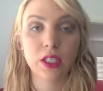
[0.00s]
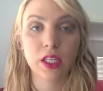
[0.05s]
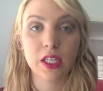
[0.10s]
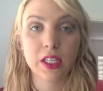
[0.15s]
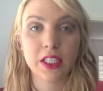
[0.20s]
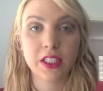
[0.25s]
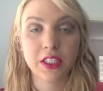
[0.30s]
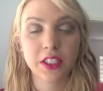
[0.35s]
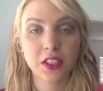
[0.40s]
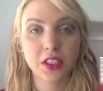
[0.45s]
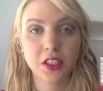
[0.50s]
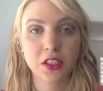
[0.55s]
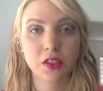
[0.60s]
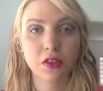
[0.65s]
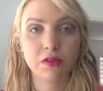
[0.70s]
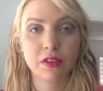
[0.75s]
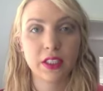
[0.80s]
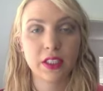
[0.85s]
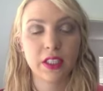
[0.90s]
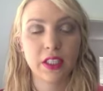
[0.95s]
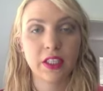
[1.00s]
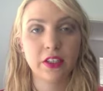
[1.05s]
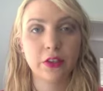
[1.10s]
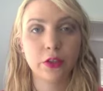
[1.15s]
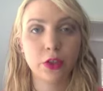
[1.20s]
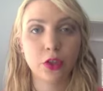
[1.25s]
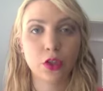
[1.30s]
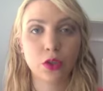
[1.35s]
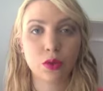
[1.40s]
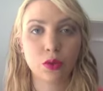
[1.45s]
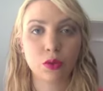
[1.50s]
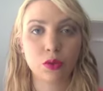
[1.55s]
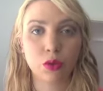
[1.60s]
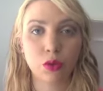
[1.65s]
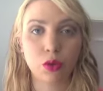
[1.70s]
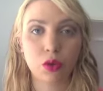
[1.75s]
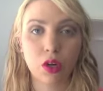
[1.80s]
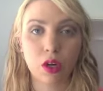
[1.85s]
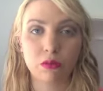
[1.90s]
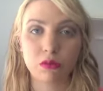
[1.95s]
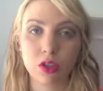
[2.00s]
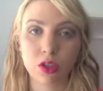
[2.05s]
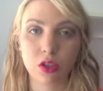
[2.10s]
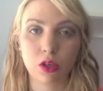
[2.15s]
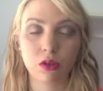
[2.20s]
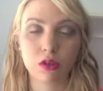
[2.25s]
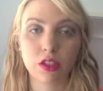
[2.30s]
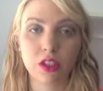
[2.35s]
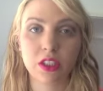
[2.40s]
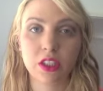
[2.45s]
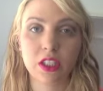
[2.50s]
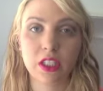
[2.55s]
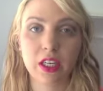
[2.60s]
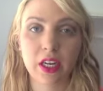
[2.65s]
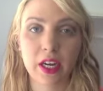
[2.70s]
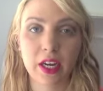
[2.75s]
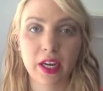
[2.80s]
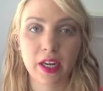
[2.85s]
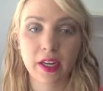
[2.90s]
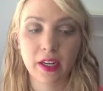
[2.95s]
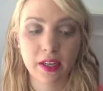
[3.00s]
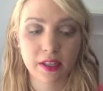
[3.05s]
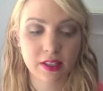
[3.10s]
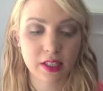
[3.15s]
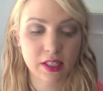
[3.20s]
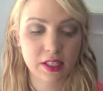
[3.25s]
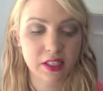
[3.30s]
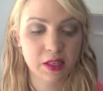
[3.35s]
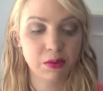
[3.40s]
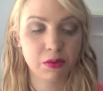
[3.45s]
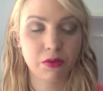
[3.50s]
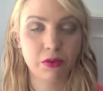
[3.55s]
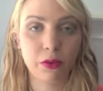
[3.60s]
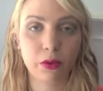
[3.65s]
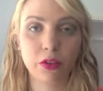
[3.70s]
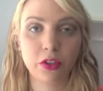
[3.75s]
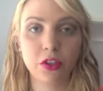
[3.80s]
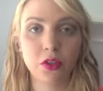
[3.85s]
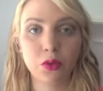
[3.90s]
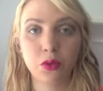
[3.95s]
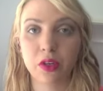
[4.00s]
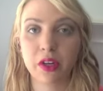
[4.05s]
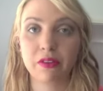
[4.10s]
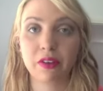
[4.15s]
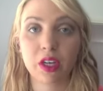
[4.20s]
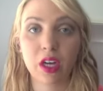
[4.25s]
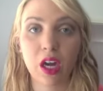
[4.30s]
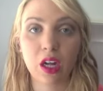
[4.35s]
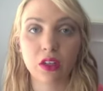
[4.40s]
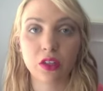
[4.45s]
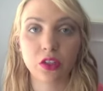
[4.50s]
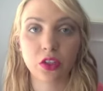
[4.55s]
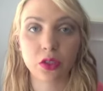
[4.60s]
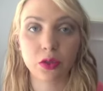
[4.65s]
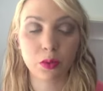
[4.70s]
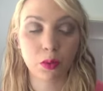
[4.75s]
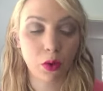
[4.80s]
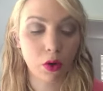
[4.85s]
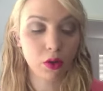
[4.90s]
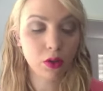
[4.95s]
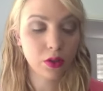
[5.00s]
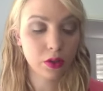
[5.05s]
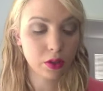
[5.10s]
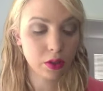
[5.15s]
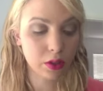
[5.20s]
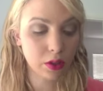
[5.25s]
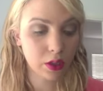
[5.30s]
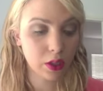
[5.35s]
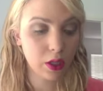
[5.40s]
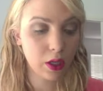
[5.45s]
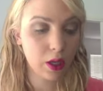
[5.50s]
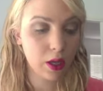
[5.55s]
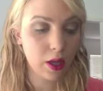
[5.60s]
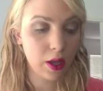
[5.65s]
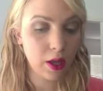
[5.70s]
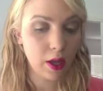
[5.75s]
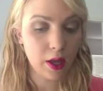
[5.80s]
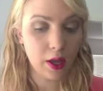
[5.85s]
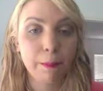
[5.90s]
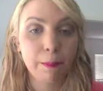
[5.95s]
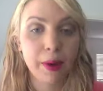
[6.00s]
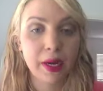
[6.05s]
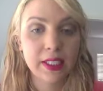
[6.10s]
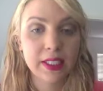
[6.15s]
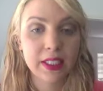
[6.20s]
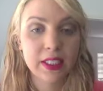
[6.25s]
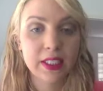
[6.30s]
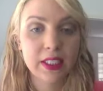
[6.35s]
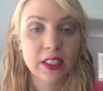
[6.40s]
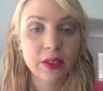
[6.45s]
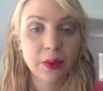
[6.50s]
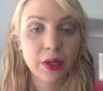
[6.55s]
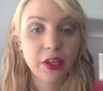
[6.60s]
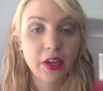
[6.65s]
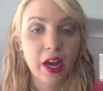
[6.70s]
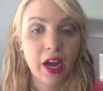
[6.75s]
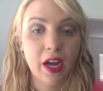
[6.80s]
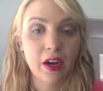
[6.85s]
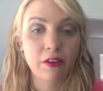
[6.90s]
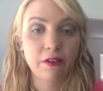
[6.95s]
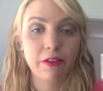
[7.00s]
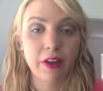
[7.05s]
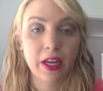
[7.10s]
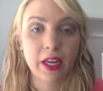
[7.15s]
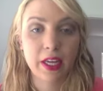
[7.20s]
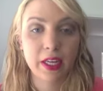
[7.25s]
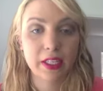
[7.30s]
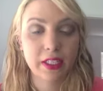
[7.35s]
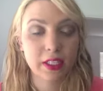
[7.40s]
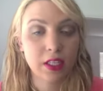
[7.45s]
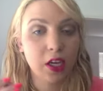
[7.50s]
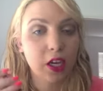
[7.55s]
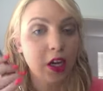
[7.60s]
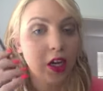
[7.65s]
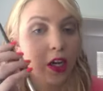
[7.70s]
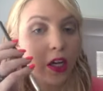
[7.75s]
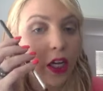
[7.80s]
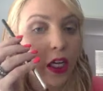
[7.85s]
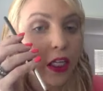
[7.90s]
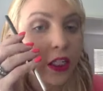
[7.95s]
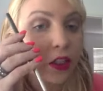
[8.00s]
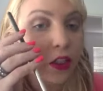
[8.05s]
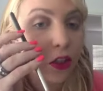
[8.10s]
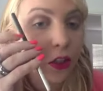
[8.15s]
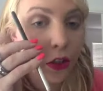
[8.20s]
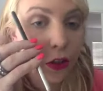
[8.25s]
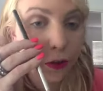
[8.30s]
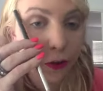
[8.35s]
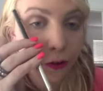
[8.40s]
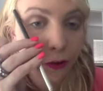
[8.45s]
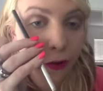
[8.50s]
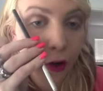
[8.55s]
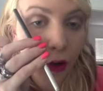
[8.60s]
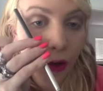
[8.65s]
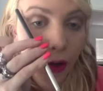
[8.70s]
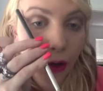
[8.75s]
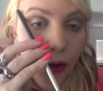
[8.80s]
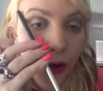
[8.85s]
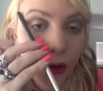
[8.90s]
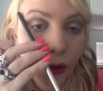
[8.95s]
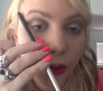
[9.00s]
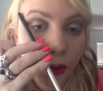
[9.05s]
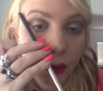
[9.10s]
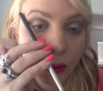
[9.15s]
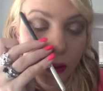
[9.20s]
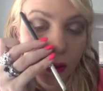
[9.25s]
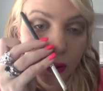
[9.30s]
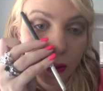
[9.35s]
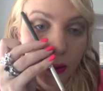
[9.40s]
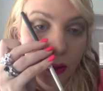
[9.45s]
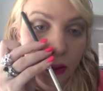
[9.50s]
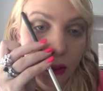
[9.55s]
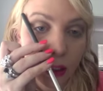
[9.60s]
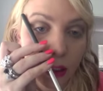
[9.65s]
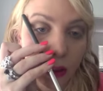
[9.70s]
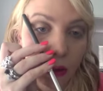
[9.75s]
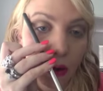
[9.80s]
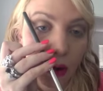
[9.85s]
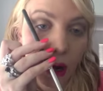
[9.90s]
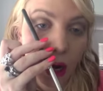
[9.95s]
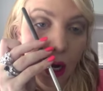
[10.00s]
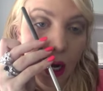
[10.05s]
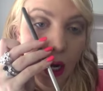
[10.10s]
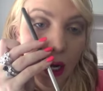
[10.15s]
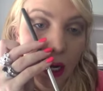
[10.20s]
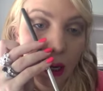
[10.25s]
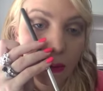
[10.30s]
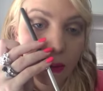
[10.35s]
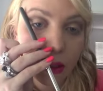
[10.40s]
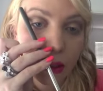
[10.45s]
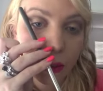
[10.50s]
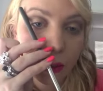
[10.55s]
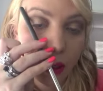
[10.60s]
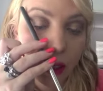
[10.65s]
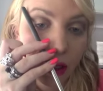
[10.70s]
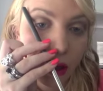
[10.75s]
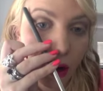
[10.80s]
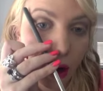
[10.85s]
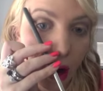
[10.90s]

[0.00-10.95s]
This is just a really neutral look I'm showing you today. As I said before, use whatever colours you want. Basically where your outer V is you follow your eye up to where your